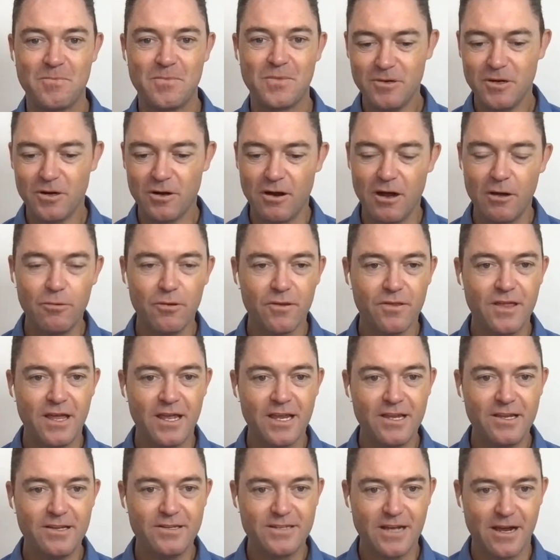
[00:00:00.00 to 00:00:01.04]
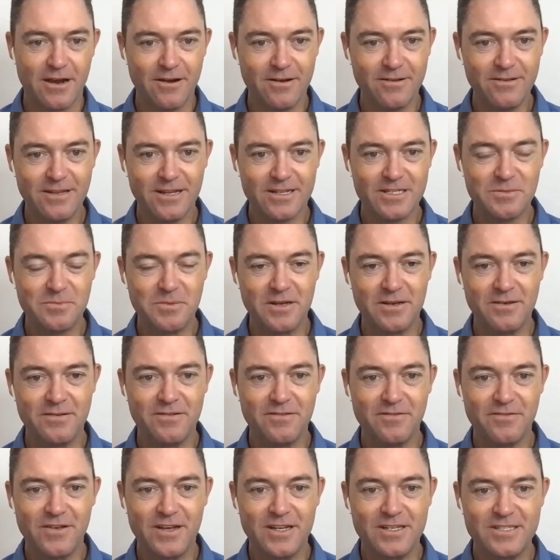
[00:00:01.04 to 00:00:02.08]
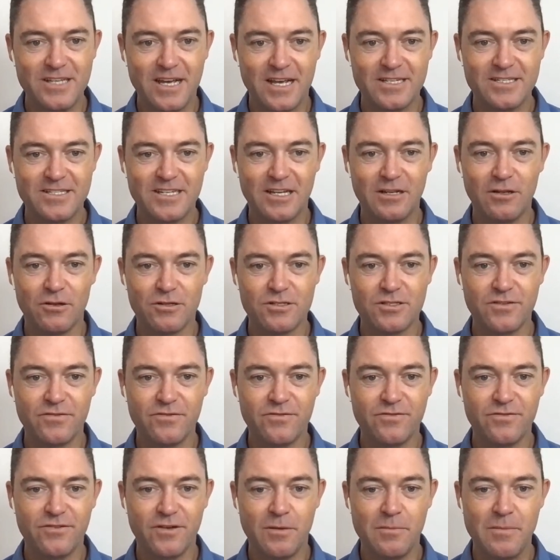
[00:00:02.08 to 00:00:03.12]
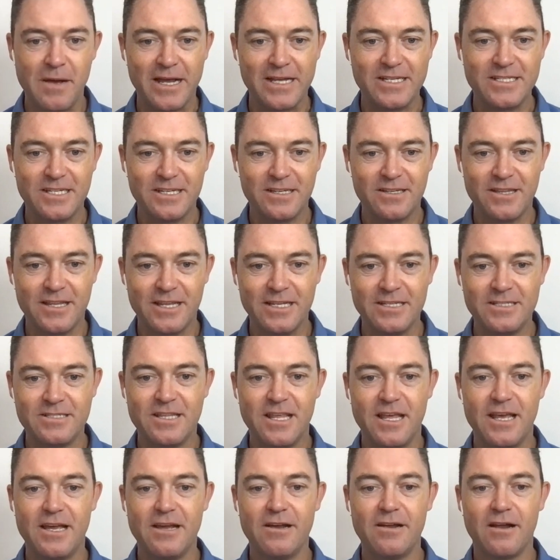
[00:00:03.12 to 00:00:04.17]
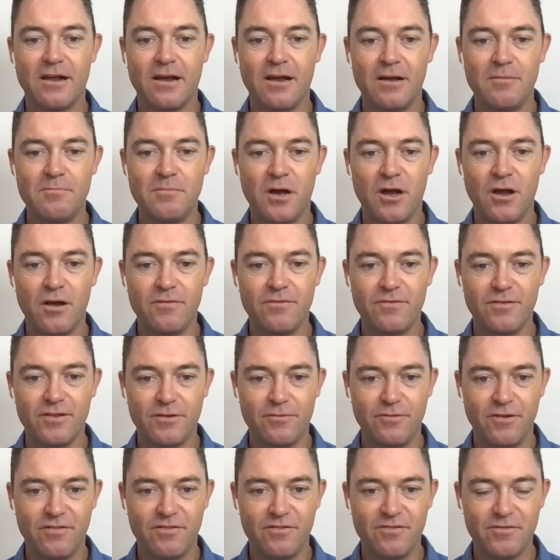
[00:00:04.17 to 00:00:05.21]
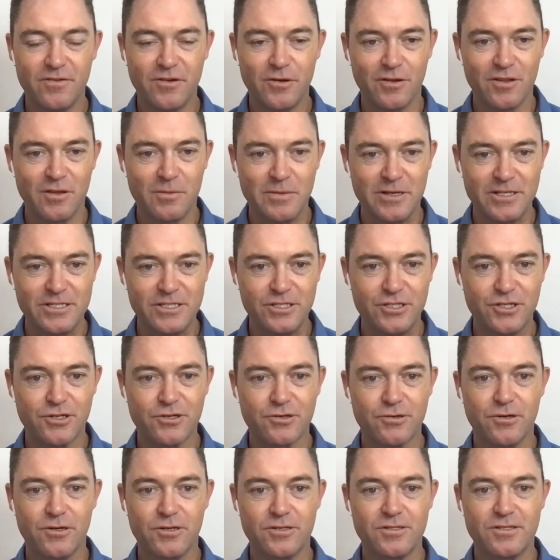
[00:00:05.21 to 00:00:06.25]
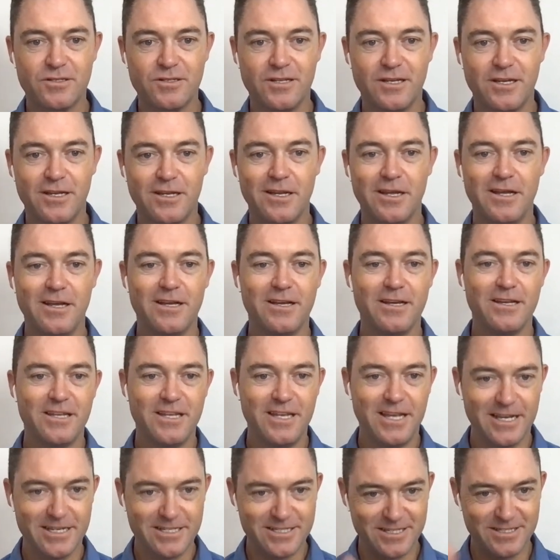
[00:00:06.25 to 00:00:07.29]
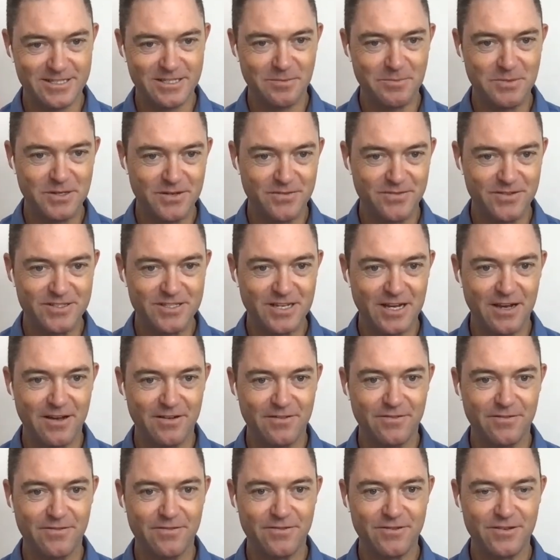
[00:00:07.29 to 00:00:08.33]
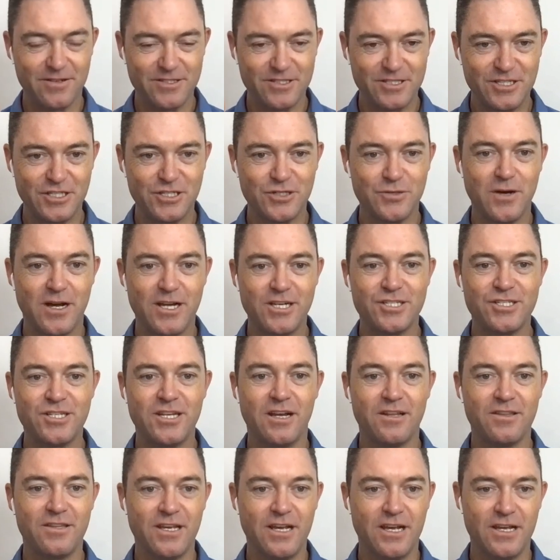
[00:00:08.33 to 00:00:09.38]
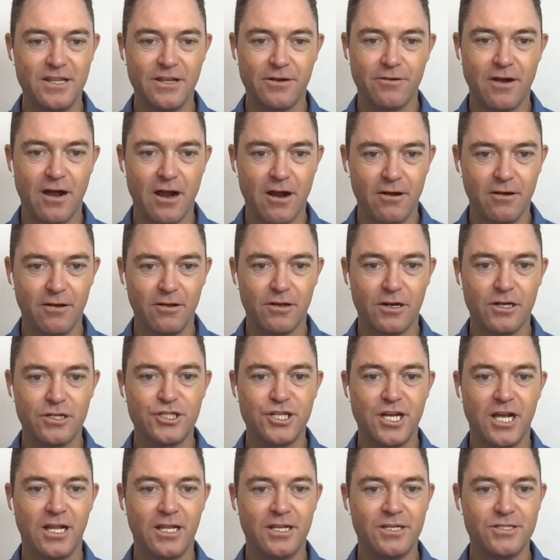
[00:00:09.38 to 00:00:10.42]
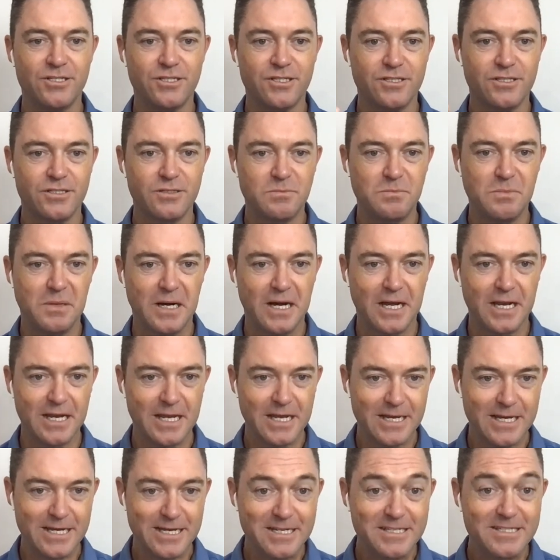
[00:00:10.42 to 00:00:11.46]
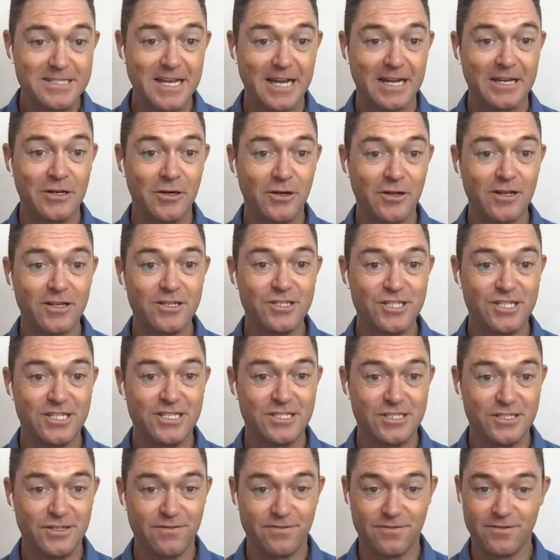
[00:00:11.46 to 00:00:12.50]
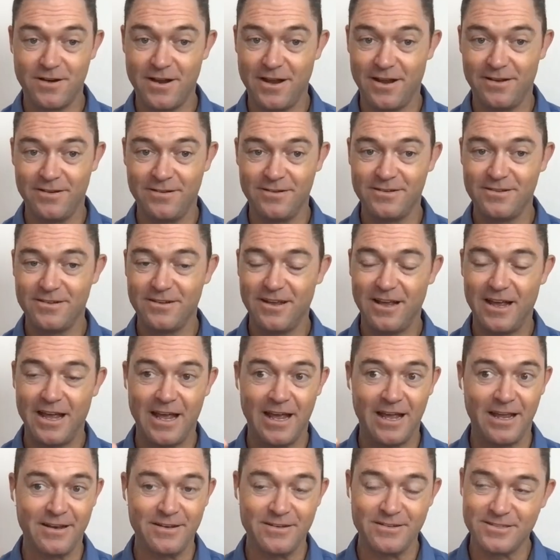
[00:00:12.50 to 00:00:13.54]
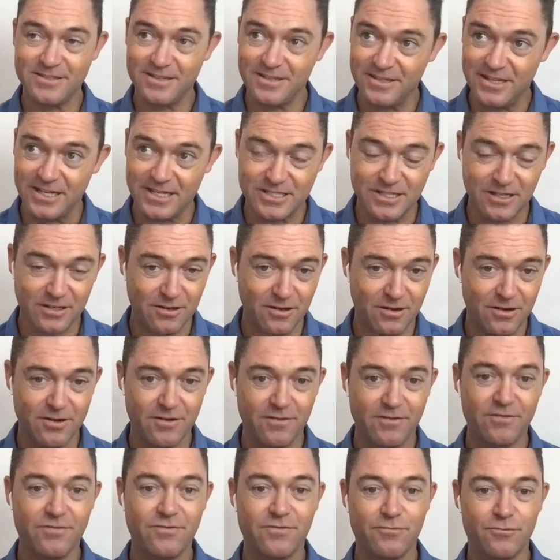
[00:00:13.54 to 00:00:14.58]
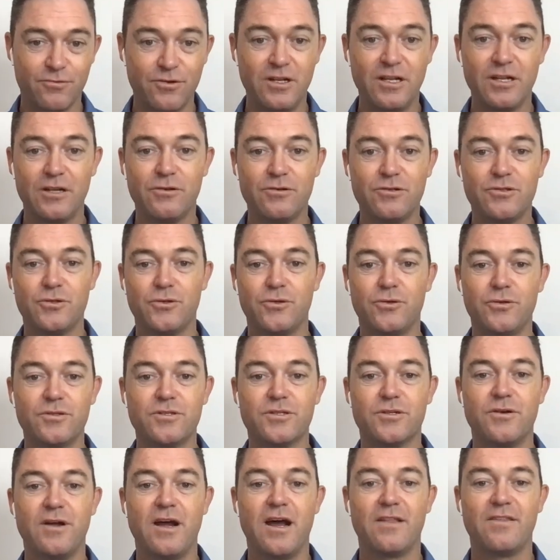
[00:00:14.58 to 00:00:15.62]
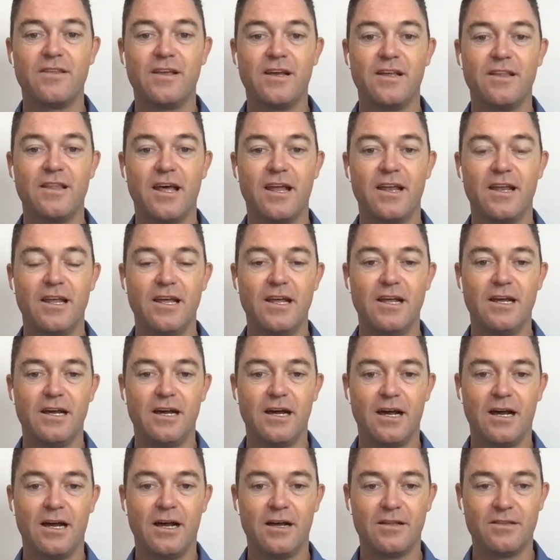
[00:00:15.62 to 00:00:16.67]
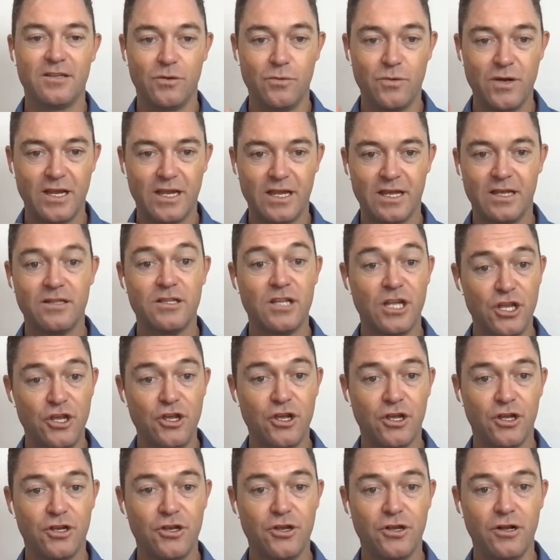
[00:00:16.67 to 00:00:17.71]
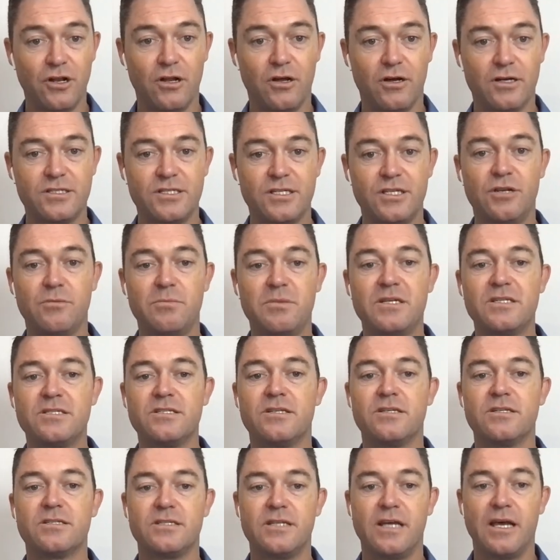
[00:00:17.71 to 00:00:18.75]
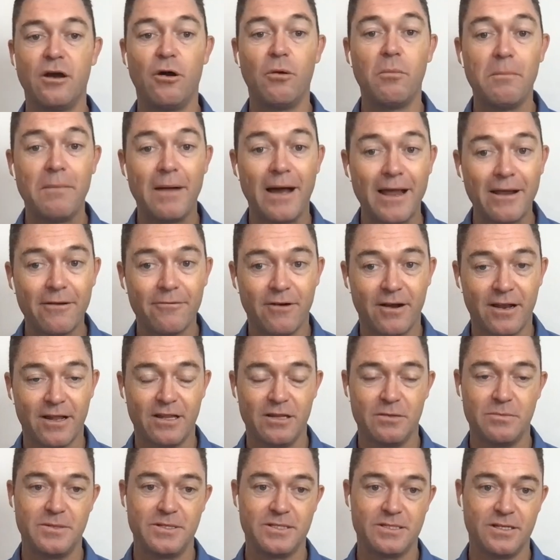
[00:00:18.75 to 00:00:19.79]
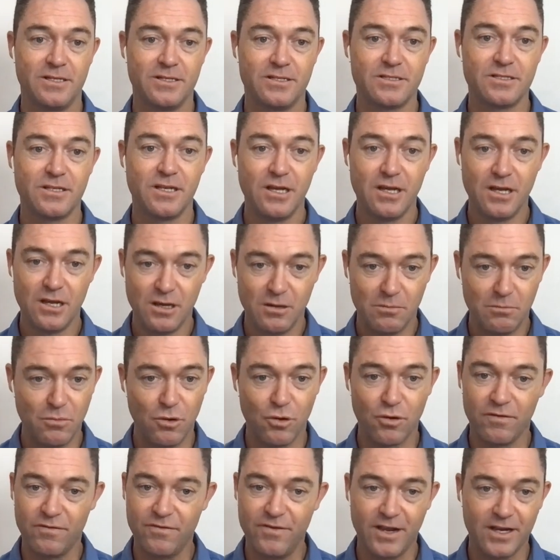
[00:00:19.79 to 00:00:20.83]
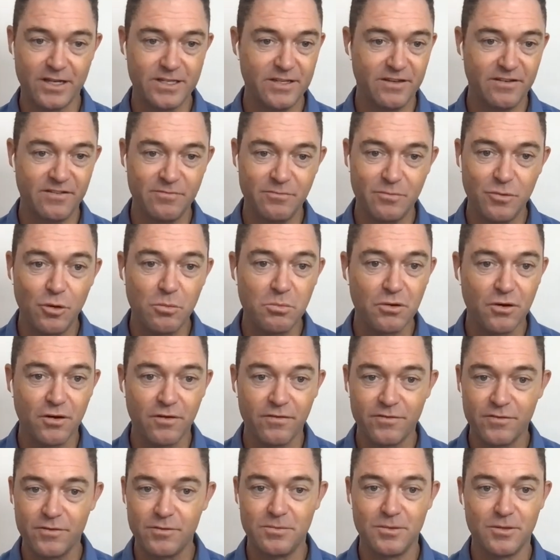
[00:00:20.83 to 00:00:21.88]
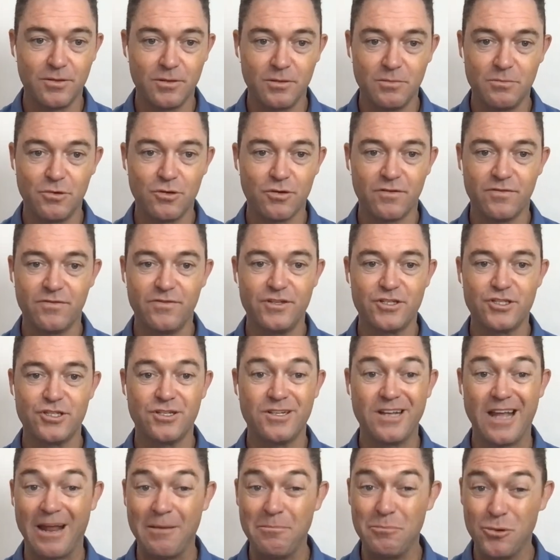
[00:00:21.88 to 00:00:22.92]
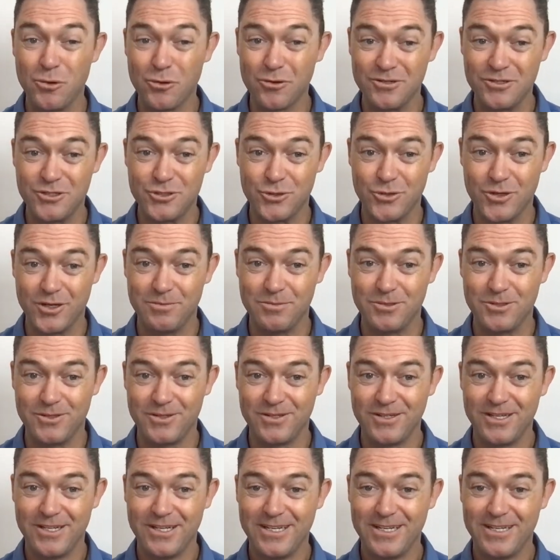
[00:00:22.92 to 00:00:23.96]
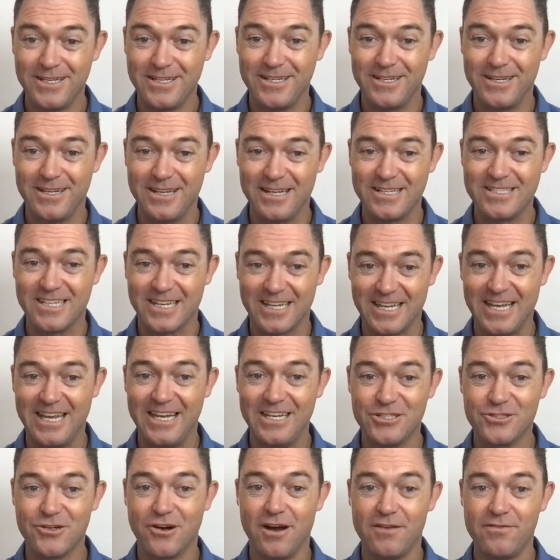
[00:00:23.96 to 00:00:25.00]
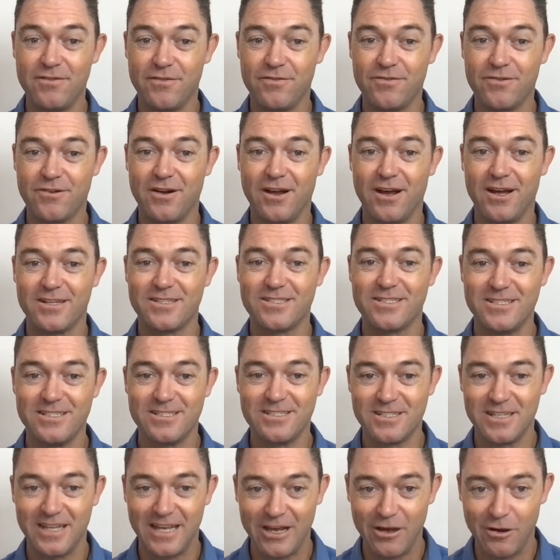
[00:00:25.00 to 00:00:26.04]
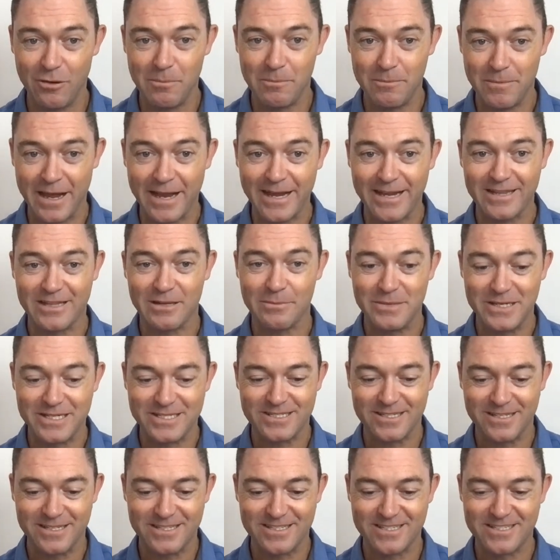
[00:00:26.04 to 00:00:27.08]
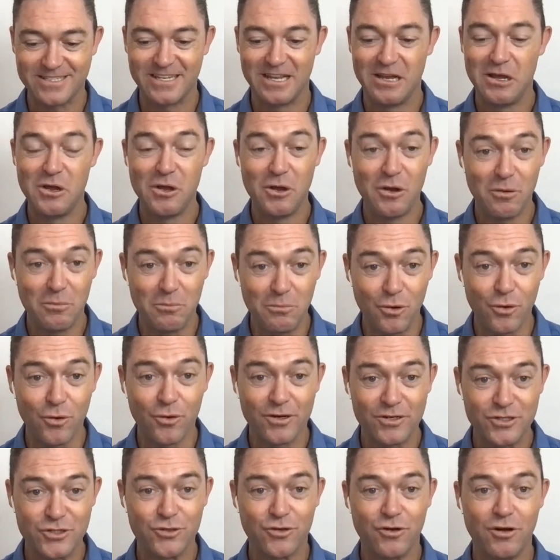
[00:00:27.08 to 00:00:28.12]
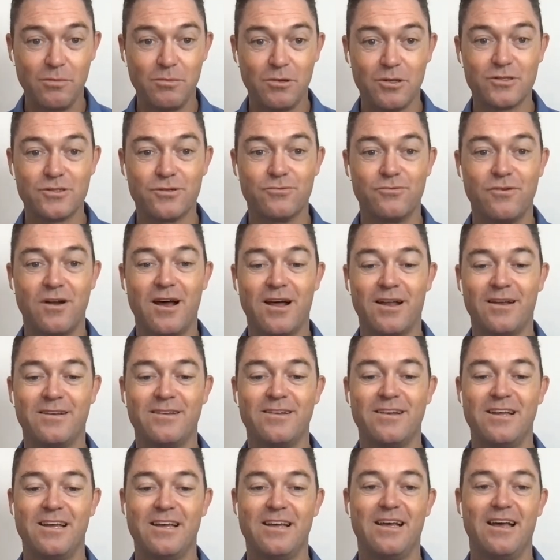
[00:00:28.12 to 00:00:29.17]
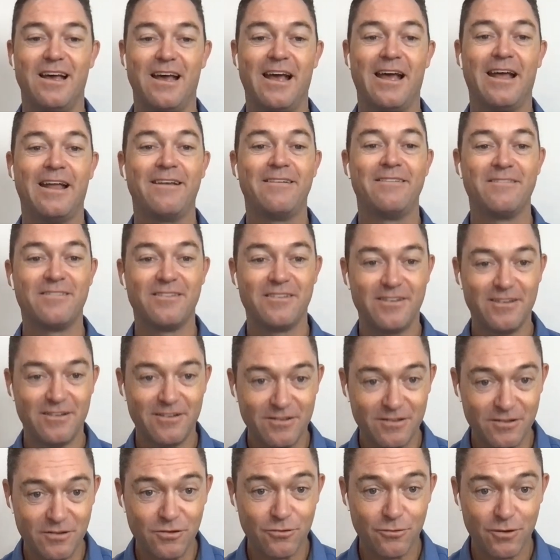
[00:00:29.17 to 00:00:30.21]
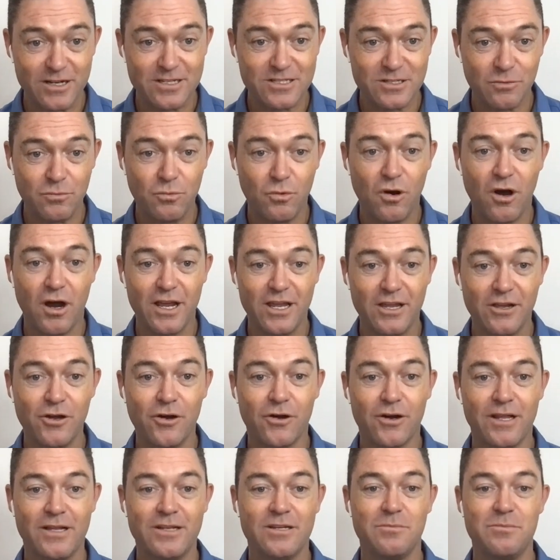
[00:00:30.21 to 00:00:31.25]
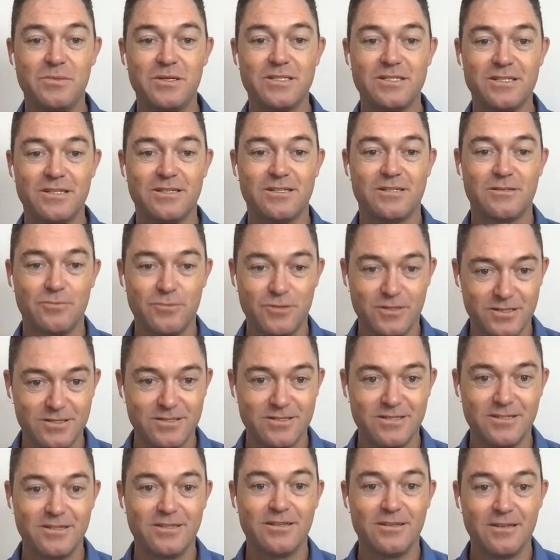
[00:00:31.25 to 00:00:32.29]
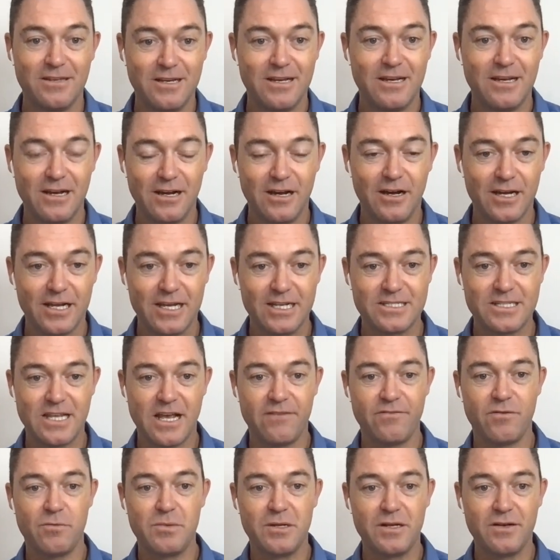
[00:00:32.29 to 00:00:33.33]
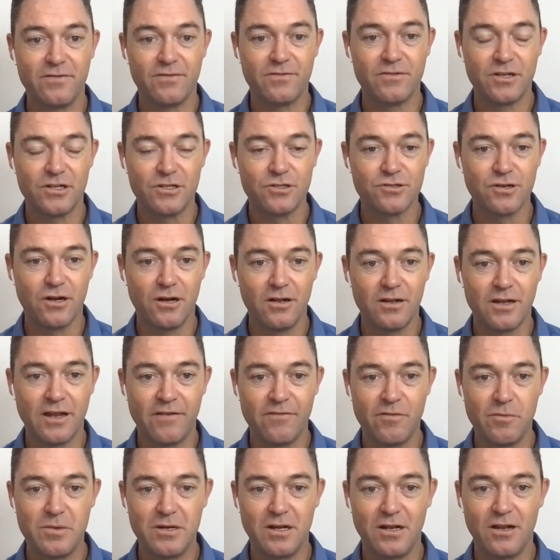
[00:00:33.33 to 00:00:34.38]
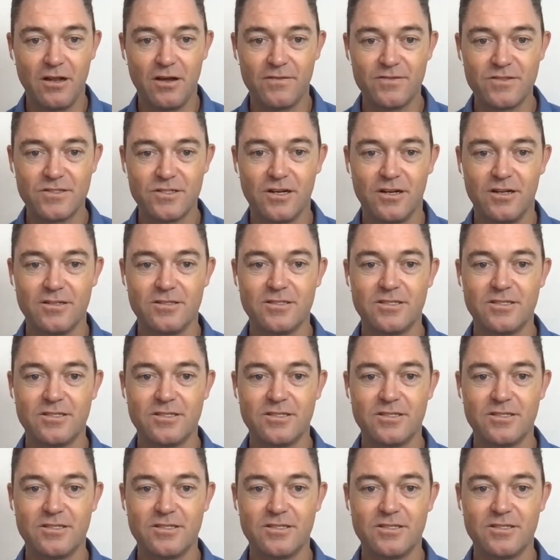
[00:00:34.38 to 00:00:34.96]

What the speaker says: All right, well, thank you, Darren. That's been fantastic. Lots of amazing things there. Hopefully we've got the message across that, yes, it's a bit of a tough situation out there. There are a lot of challenges, but technology is your friend, and there's a lot of really good tools that are out there that you can utilize in your business to help make running the business more effective, more profitable, more efficient, and more enjoyable. That's a key driver for us, is to help make the business more enjoyable to run. And the reason why you got into business was to, I guess, have a bit of control and have a bit of lifestyle.